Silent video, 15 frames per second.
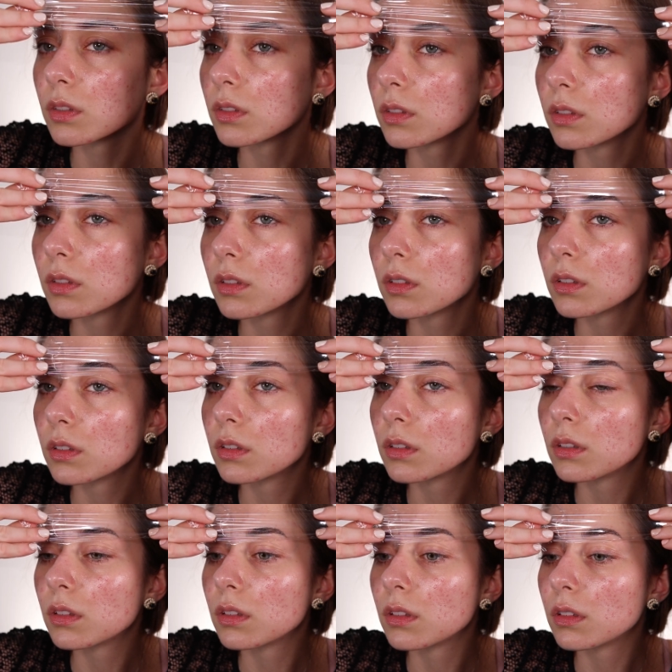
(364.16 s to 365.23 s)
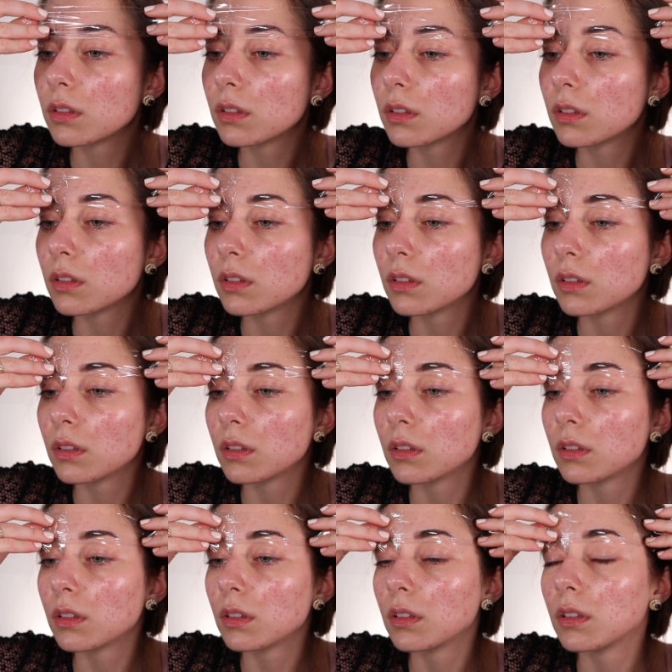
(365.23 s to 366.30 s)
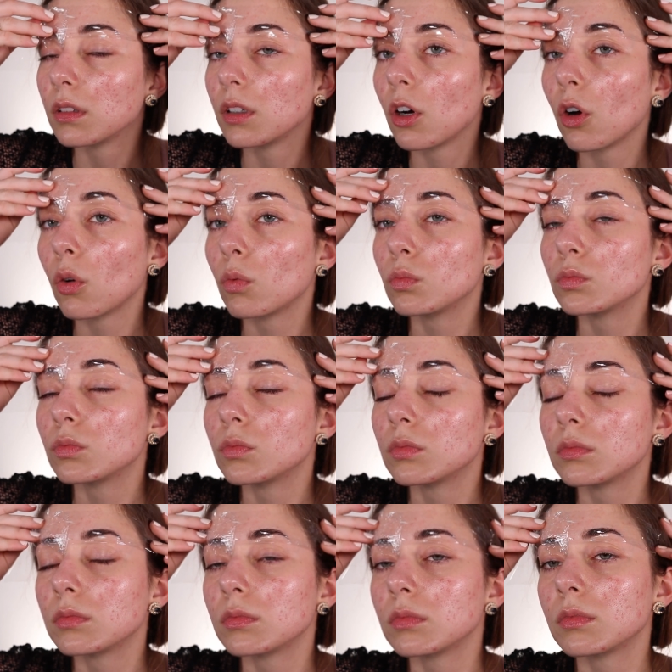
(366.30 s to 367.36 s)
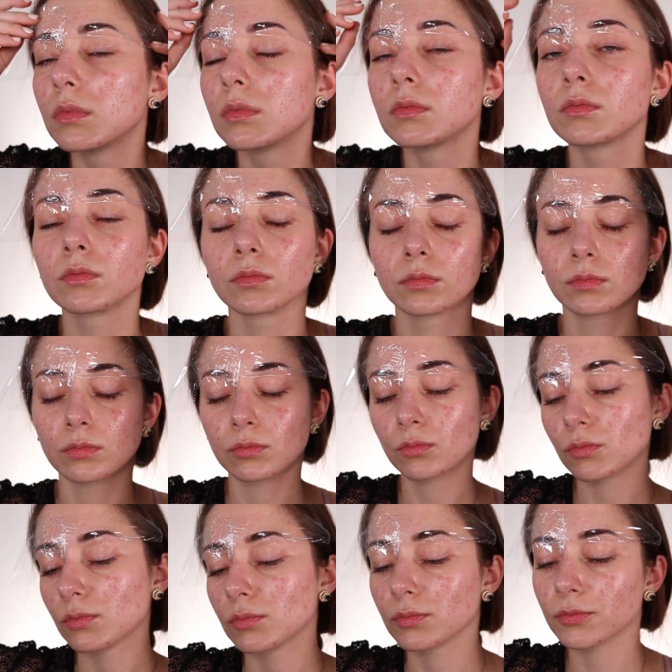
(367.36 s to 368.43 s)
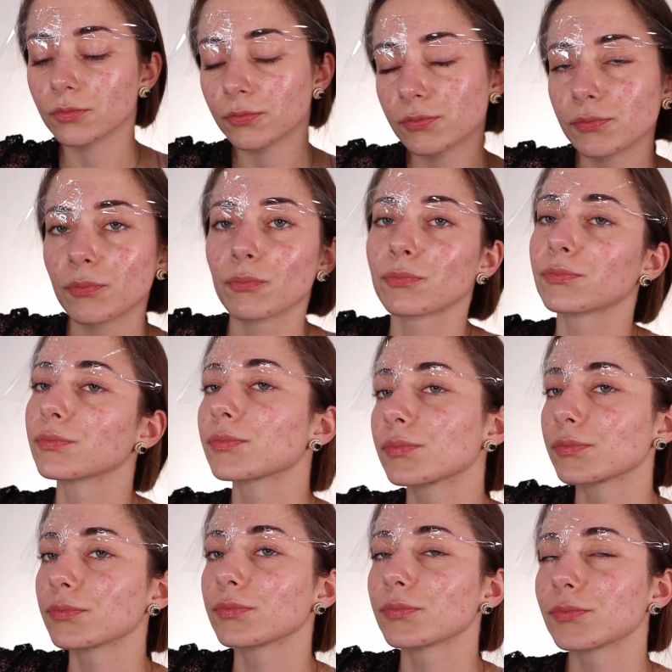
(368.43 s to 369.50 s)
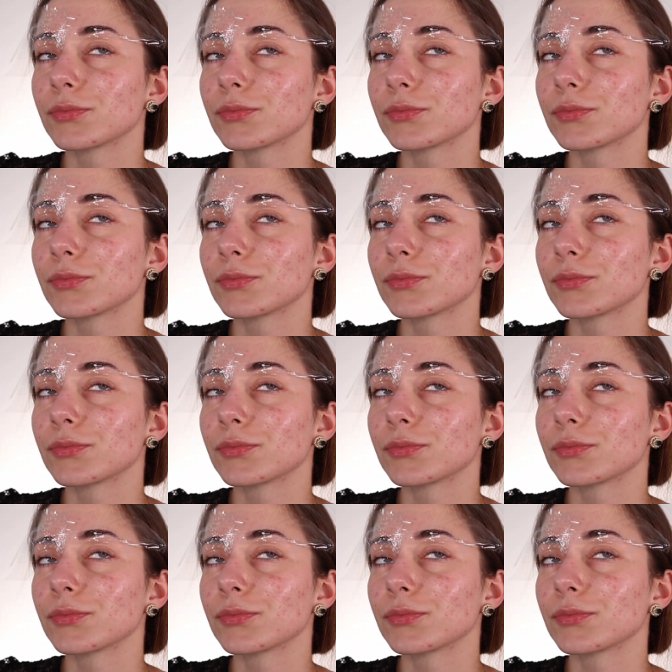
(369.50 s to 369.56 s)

pieces. So I'm gonna do the other side quickly and then put a little saran wrap on top of it.